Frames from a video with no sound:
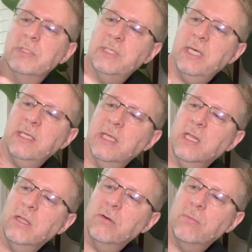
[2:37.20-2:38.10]
take that
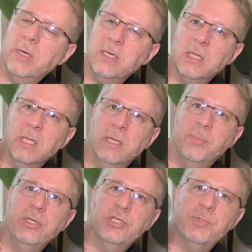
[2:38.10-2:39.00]
little red clip
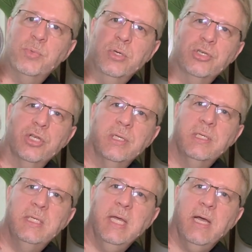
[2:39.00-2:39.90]
and just push
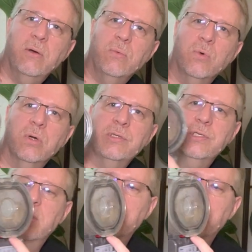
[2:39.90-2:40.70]
downwards on